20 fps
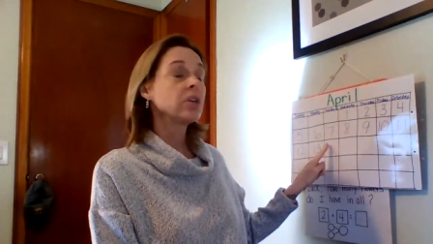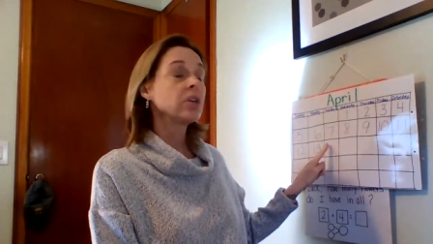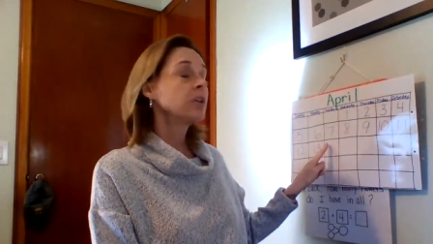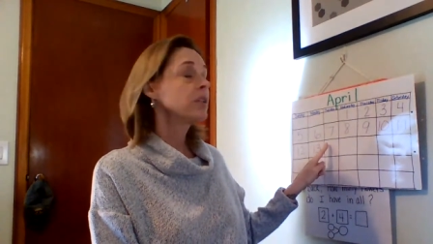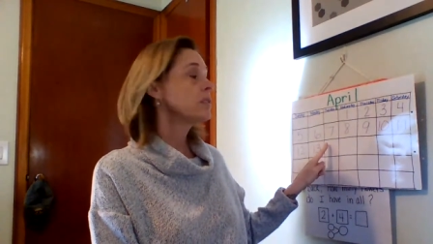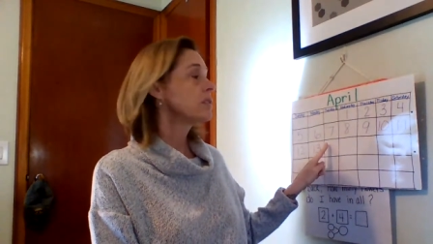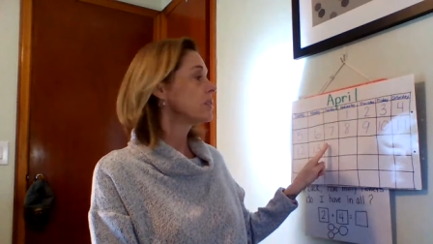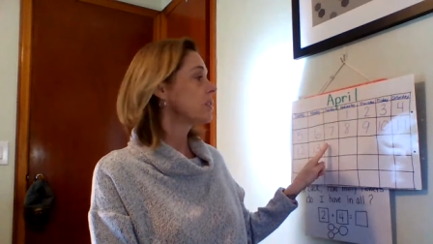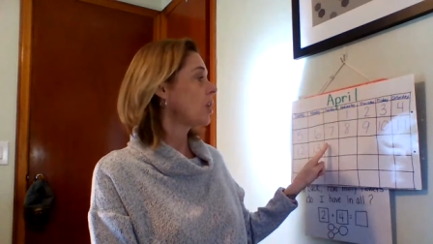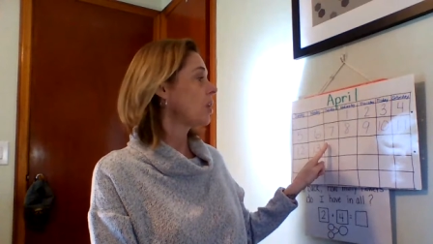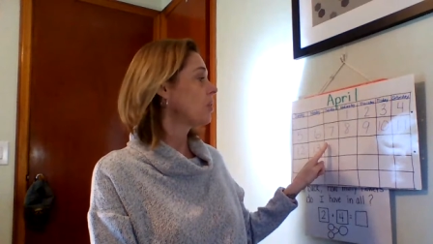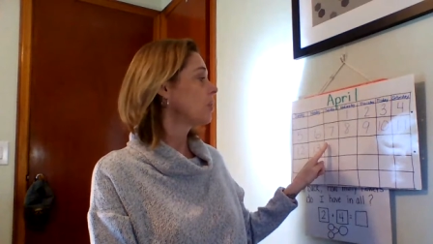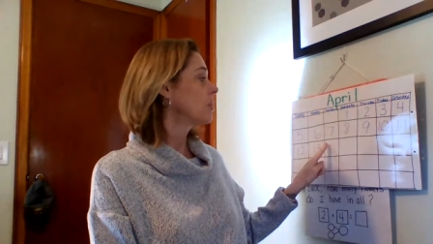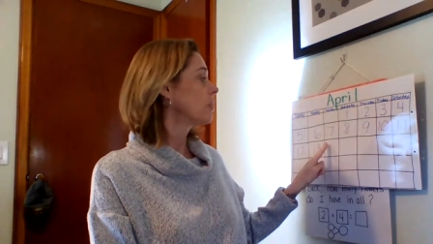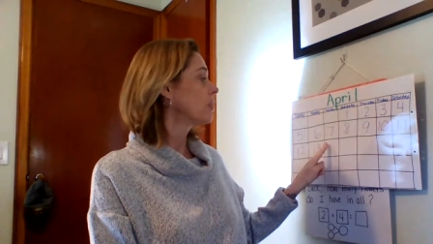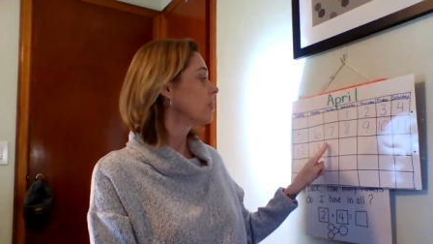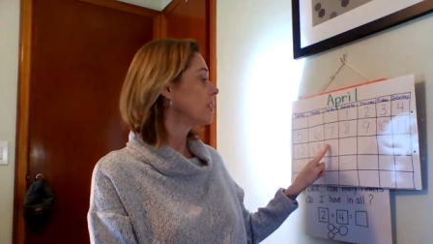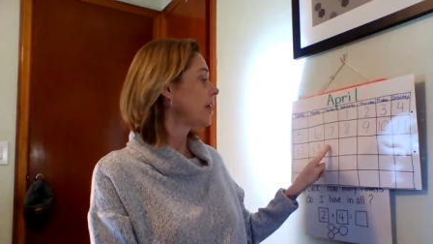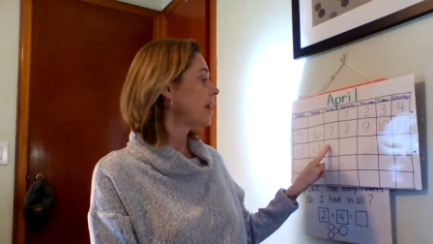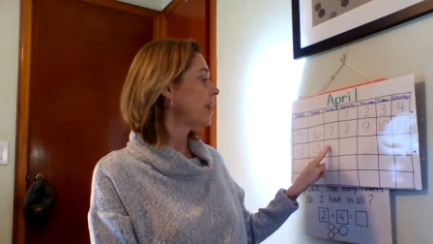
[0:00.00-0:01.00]
So
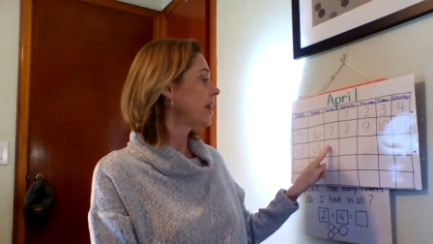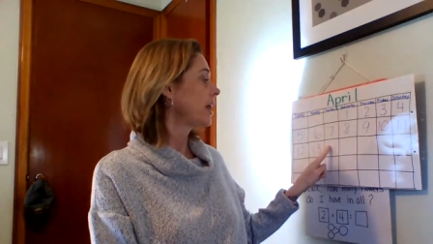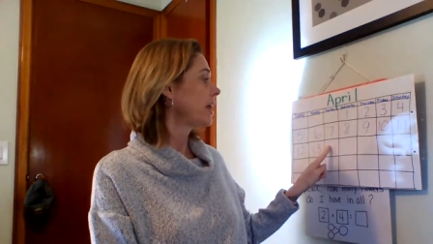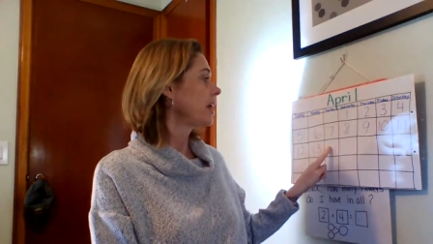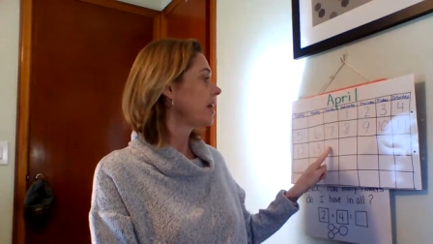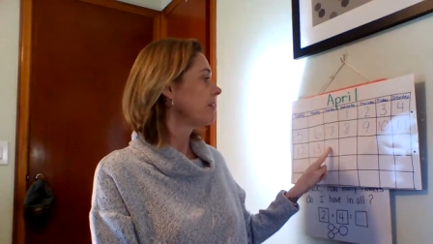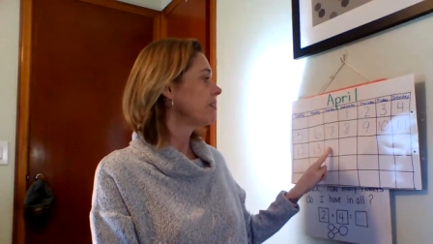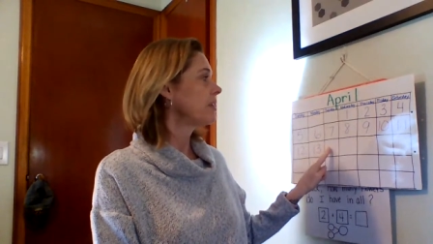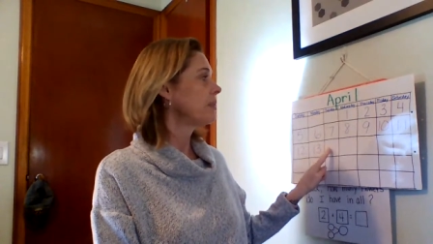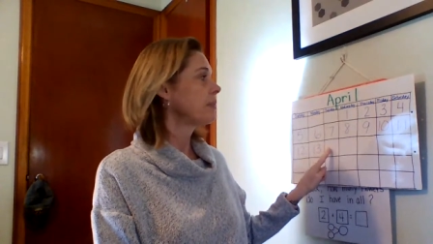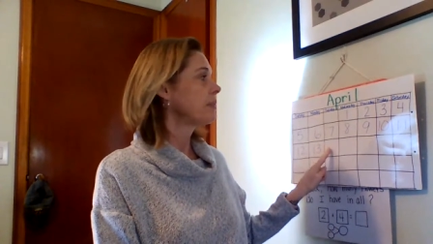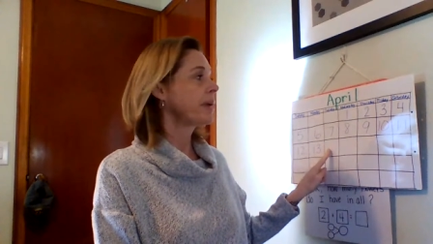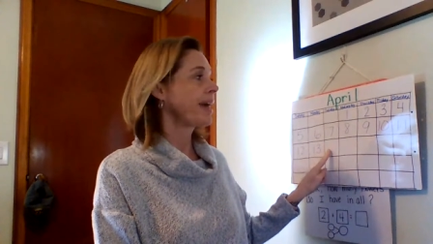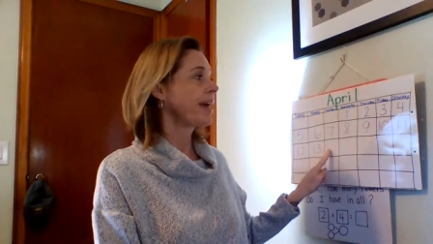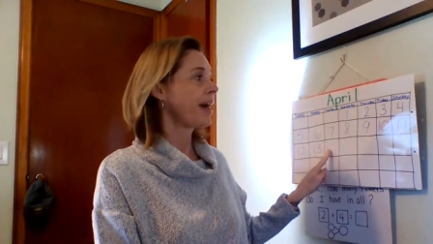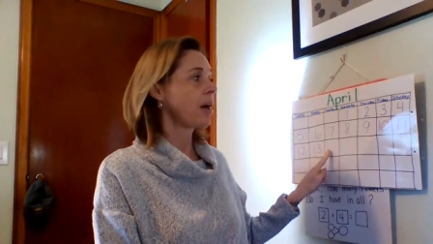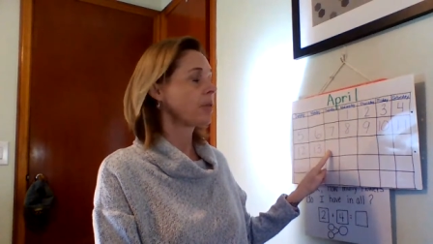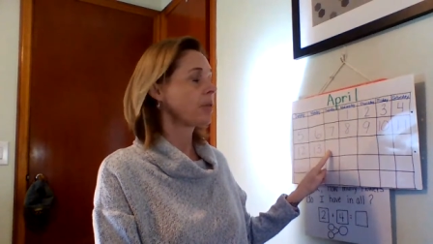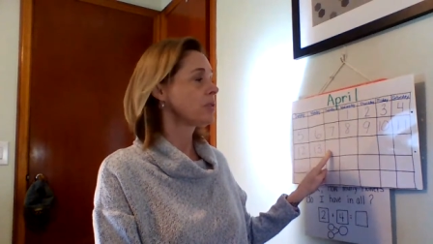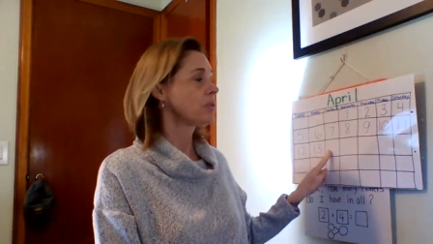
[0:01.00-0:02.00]
then I have them
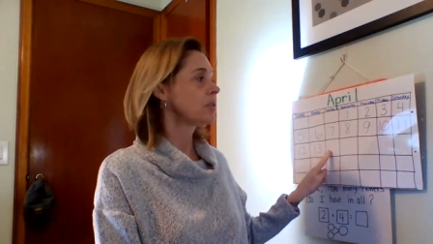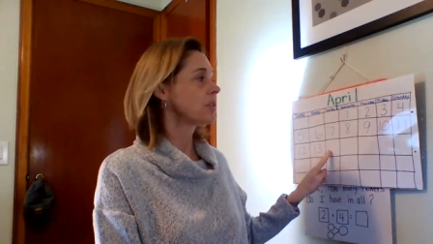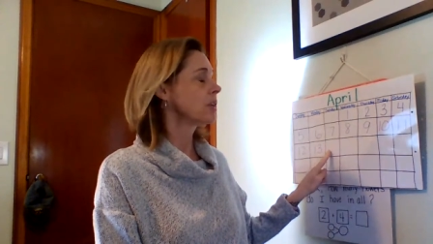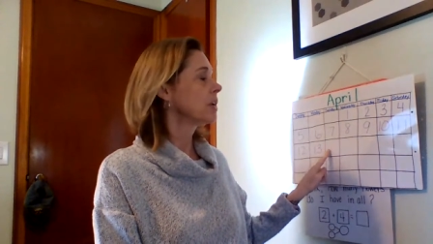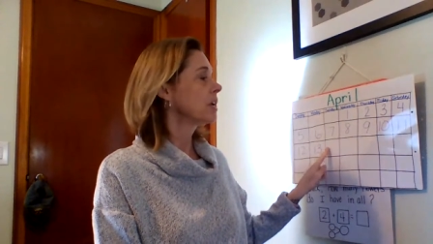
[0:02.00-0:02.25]
count,